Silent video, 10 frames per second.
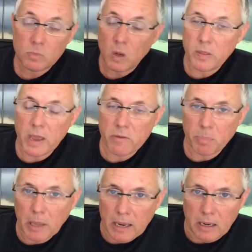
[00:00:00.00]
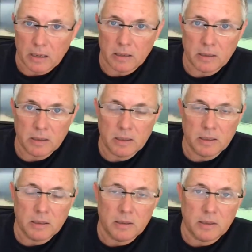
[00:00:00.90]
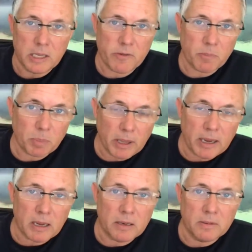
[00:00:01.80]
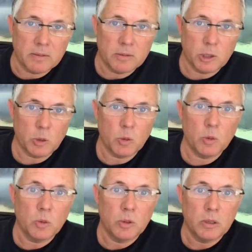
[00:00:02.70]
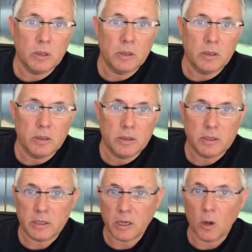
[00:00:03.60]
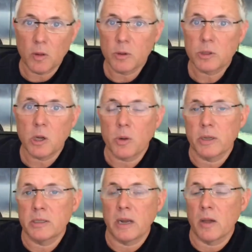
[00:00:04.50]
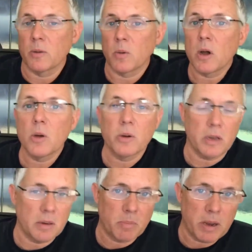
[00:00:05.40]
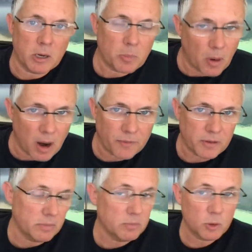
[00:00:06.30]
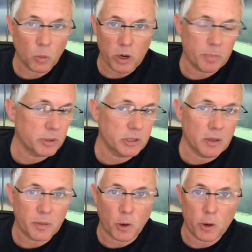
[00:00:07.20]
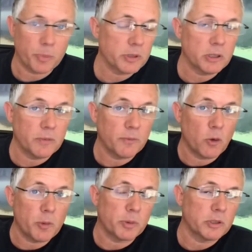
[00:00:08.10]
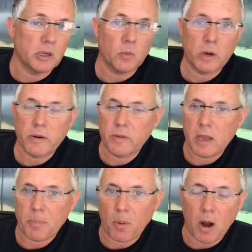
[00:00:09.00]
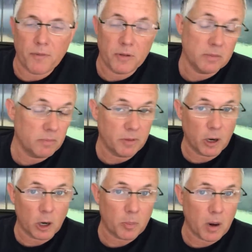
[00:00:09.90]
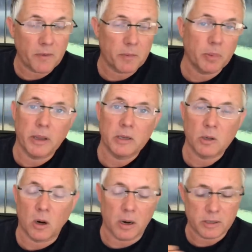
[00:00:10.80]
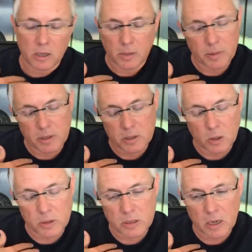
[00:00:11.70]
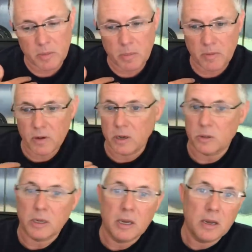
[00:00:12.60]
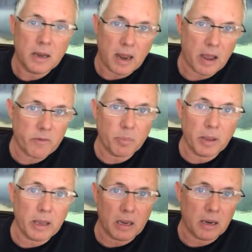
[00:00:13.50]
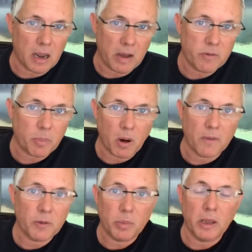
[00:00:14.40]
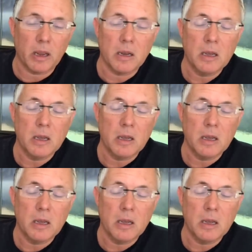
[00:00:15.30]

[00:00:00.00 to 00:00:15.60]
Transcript: And they have a plan. They have a plan to sell those tokens down the road and make a profit 20%, 30%, 40%, whatever that profit, their profit plans are. I talk about this all the time in my videos. Have a plan, have a profit plan.